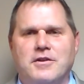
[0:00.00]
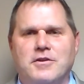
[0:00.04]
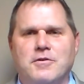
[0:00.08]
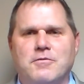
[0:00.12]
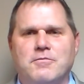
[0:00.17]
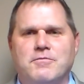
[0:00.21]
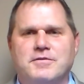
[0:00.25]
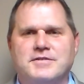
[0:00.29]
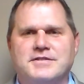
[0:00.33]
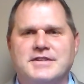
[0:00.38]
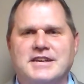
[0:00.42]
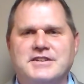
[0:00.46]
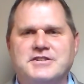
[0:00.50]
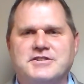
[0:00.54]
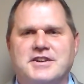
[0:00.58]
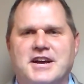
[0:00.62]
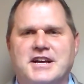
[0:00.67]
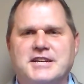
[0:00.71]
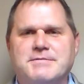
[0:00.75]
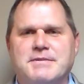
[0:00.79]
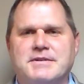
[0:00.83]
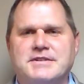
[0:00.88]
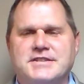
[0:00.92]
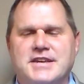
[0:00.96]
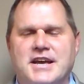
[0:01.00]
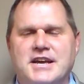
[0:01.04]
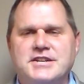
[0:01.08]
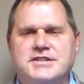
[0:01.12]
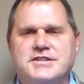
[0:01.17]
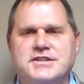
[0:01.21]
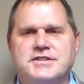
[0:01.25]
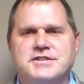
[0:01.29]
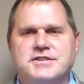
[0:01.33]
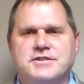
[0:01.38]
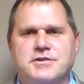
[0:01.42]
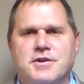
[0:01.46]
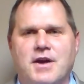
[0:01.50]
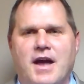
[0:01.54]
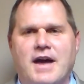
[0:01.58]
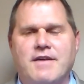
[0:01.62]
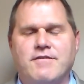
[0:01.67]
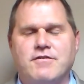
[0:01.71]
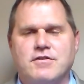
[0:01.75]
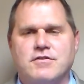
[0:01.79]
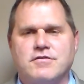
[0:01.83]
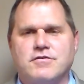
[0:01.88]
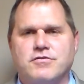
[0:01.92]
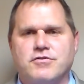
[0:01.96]
and you set your expectations and you
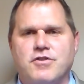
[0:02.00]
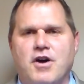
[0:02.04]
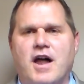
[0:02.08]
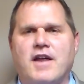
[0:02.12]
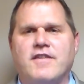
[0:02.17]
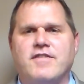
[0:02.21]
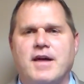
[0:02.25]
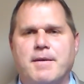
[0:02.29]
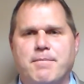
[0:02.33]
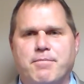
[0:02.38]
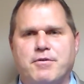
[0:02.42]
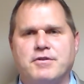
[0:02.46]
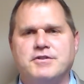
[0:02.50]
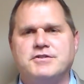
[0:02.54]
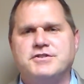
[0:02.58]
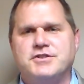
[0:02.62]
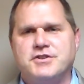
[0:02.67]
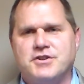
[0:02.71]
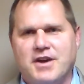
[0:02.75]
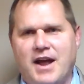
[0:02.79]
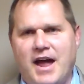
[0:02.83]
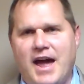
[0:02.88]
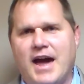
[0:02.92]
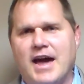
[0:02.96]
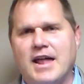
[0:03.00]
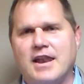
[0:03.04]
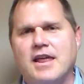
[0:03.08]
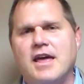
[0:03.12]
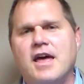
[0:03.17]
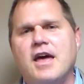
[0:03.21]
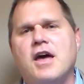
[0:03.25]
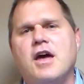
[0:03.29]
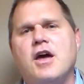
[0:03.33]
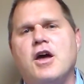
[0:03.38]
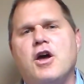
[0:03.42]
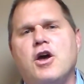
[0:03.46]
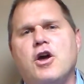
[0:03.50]
have your thought of that person in your head